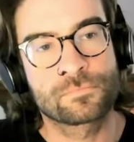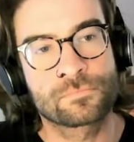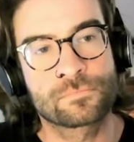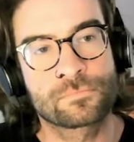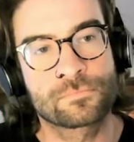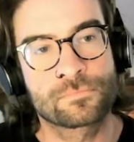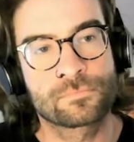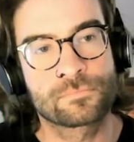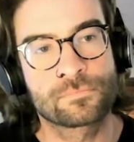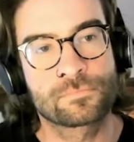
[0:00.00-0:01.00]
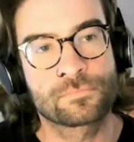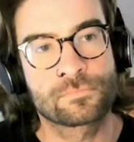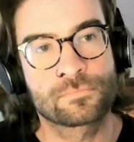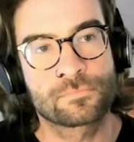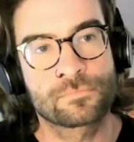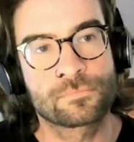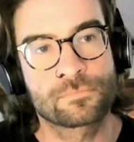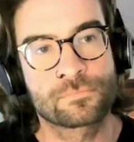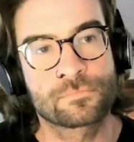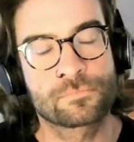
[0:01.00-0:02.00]

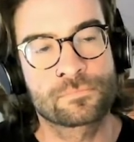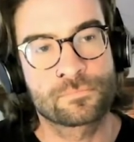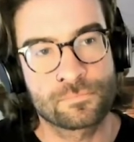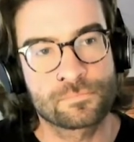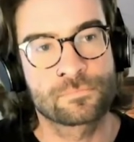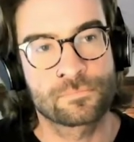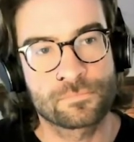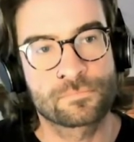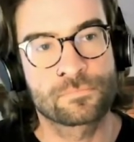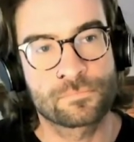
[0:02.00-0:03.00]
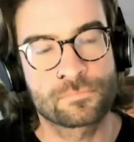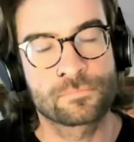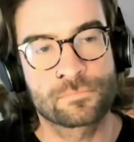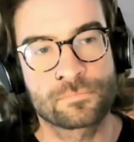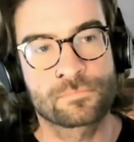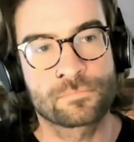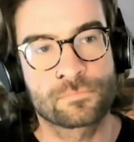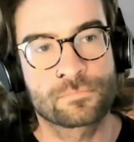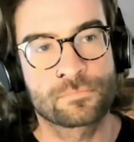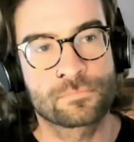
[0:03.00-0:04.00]

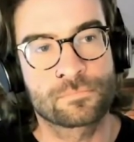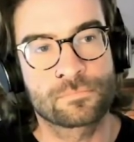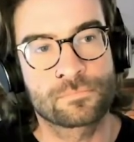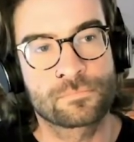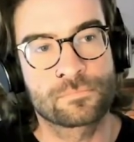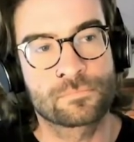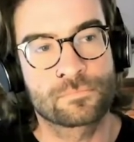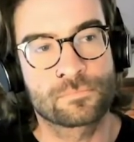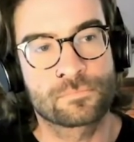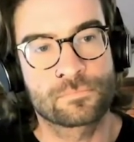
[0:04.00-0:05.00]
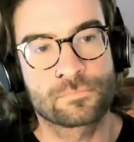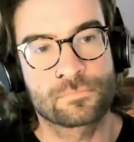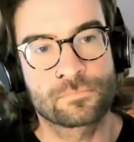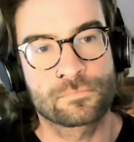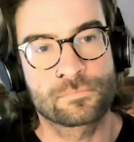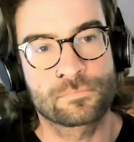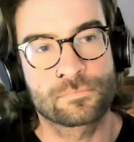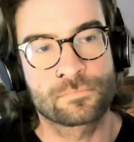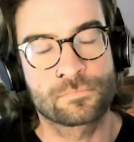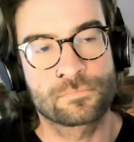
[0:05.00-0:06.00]

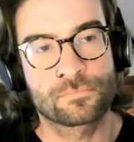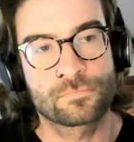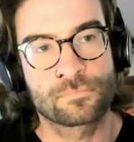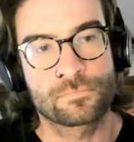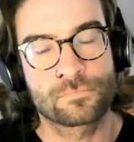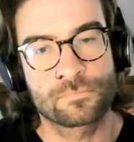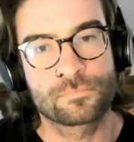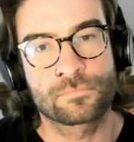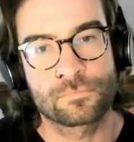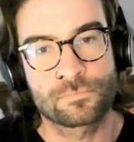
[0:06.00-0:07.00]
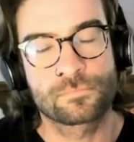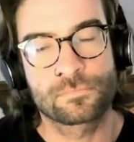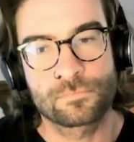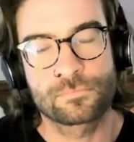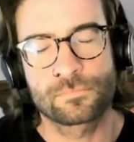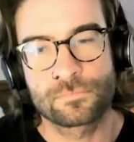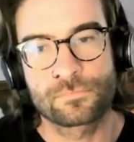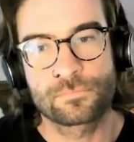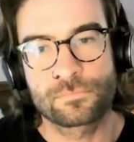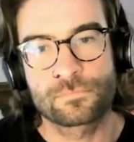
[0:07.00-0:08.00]
(silent)